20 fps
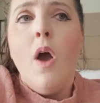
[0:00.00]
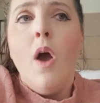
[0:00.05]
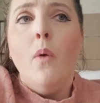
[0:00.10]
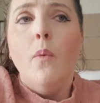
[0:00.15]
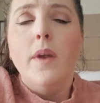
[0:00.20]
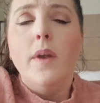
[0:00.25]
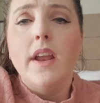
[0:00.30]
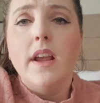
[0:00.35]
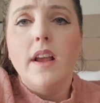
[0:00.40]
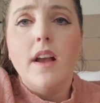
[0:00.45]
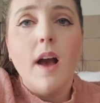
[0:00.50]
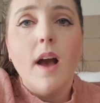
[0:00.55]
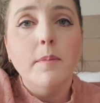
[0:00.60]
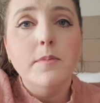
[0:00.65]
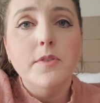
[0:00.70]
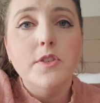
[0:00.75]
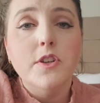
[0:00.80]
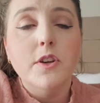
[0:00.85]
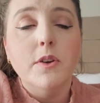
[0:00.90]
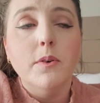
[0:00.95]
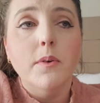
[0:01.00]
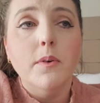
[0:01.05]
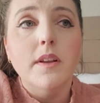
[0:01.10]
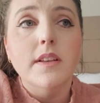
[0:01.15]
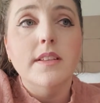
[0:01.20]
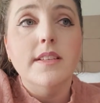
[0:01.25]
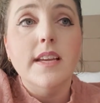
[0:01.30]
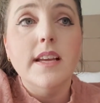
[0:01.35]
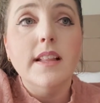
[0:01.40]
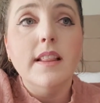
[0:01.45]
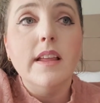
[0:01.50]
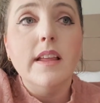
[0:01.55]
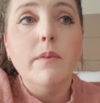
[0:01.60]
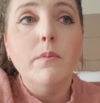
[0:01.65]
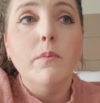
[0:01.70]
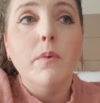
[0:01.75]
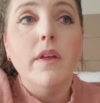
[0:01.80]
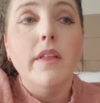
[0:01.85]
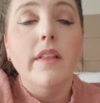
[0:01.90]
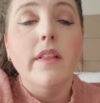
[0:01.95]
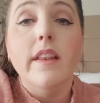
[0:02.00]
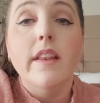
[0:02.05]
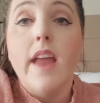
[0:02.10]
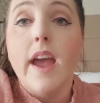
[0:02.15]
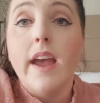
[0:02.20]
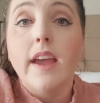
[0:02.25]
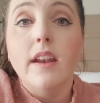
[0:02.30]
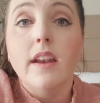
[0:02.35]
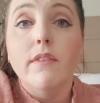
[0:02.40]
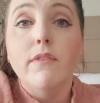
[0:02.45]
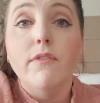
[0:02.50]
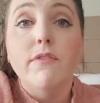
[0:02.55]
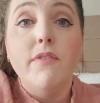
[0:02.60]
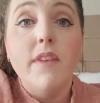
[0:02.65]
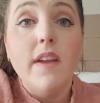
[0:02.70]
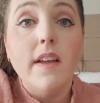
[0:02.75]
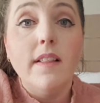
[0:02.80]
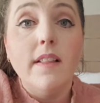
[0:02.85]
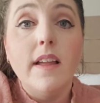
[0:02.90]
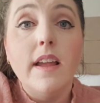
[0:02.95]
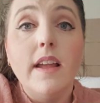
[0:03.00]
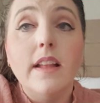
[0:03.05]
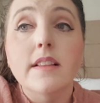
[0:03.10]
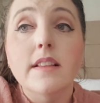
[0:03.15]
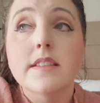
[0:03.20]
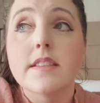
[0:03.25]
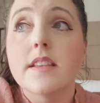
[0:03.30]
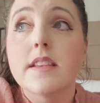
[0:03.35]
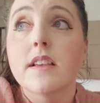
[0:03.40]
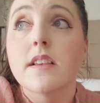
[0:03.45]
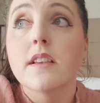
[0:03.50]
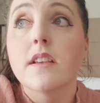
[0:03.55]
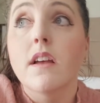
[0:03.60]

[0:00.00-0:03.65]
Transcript: when it comes to dealing with negative feelings,